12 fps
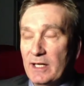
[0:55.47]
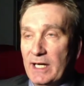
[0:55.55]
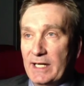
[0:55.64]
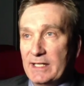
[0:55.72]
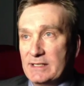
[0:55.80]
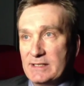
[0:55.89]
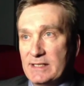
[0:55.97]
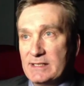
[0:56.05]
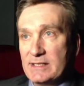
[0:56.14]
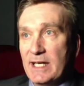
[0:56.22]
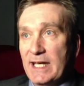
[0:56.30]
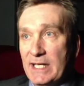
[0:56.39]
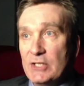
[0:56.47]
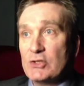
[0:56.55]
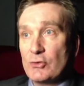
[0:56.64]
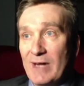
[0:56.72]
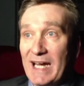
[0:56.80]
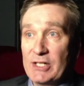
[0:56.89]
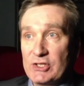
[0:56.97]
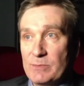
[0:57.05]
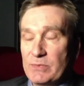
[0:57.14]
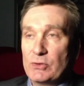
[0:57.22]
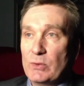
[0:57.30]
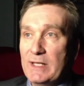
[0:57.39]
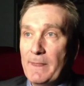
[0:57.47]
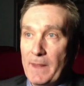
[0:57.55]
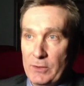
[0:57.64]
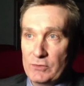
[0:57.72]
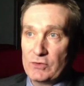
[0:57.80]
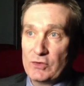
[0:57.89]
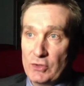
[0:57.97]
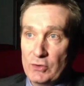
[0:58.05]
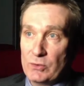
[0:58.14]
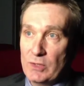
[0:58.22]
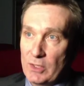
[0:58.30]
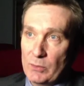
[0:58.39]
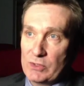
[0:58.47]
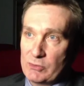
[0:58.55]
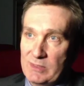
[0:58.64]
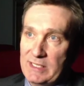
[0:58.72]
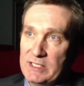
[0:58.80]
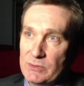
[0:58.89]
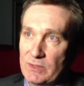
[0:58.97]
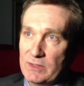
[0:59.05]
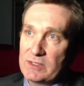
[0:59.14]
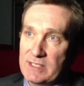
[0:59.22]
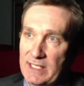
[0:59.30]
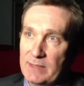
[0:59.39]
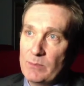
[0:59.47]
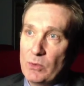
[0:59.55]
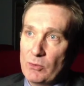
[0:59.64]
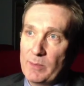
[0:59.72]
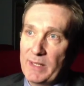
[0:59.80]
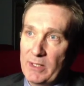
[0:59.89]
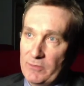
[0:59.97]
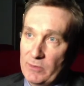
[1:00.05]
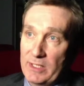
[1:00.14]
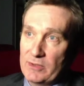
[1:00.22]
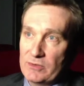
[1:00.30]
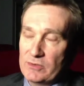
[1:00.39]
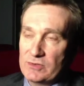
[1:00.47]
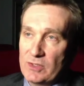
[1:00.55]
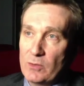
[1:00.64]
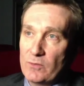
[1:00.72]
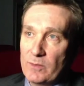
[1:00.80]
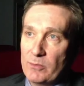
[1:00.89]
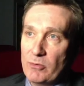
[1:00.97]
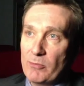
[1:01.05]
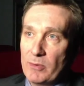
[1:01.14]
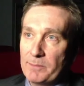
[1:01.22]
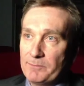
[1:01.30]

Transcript: And it's this interaction between those two which we need to understand more about if we're going to solve the problem.